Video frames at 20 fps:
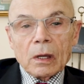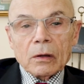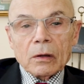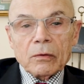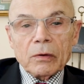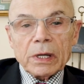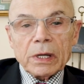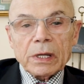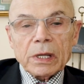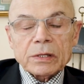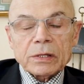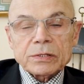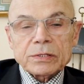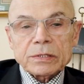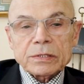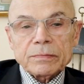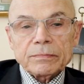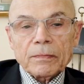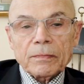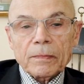
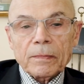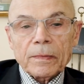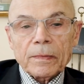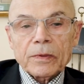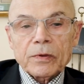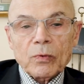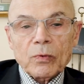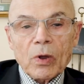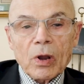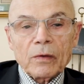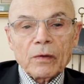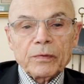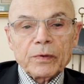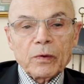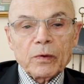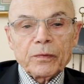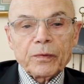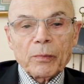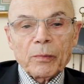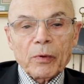Greetings to all of
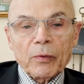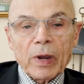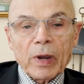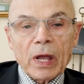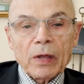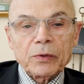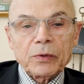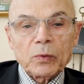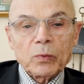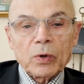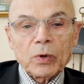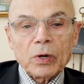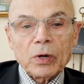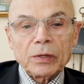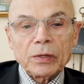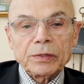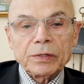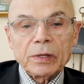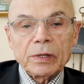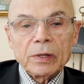you from around the
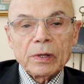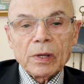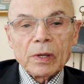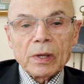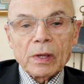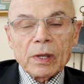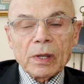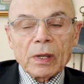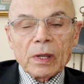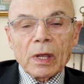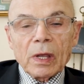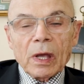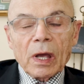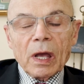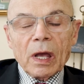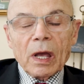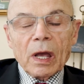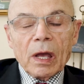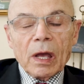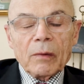world.
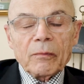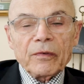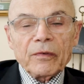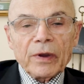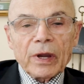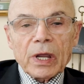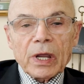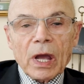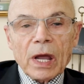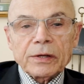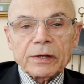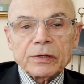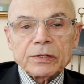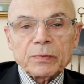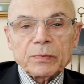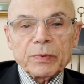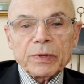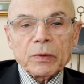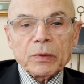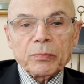I'm very honored
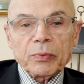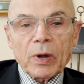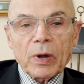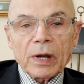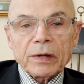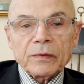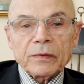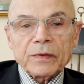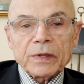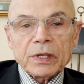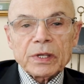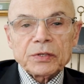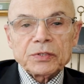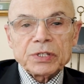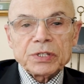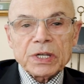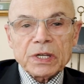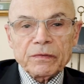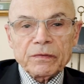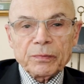to be a part of the
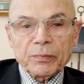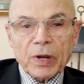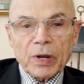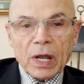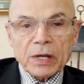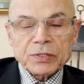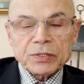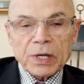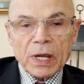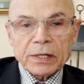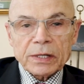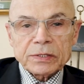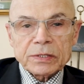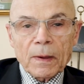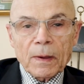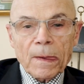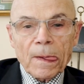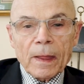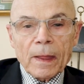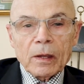Achieve Project,
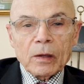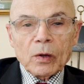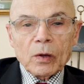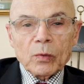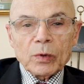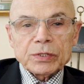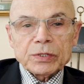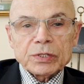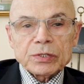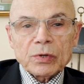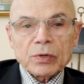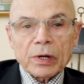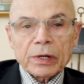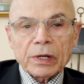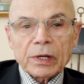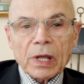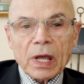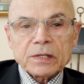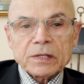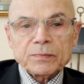which is
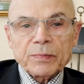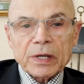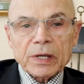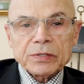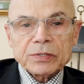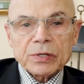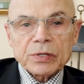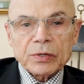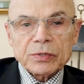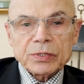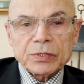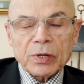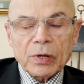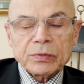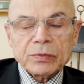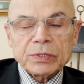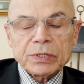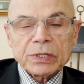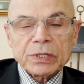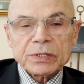organized by
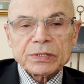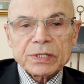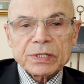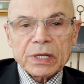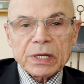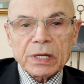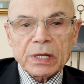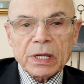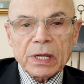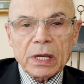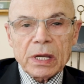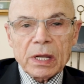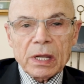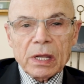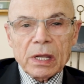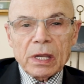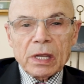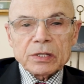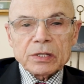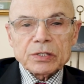Sergio Gianesini
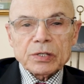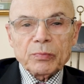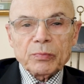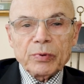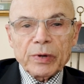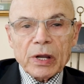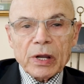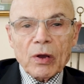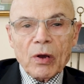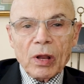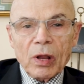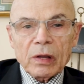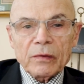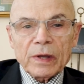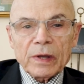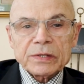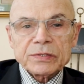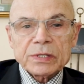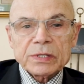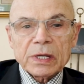to bring all of
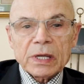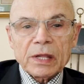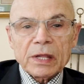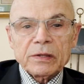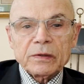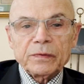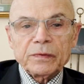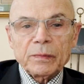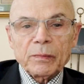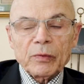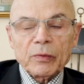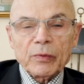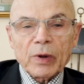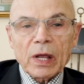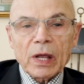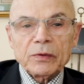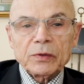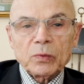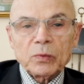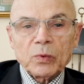us together from
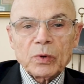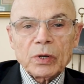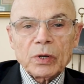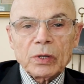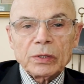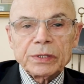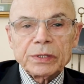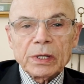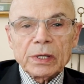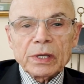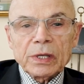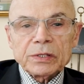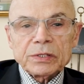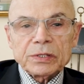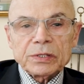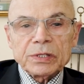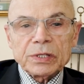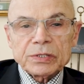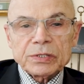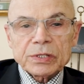around the world to
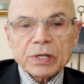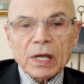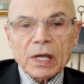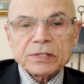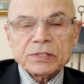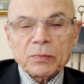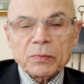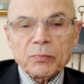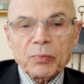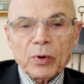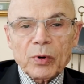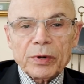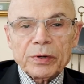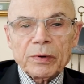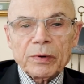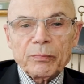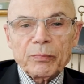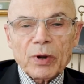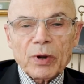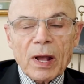discuss
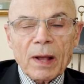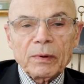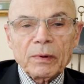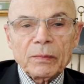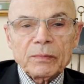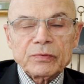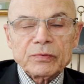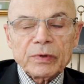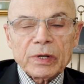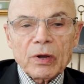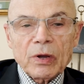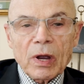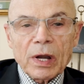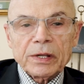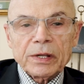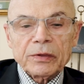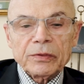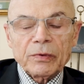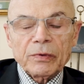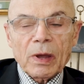important problems
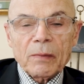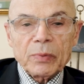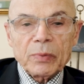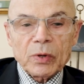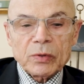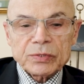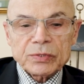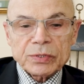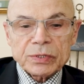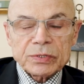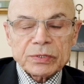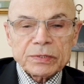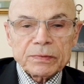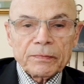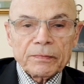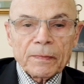regarding thrombosis.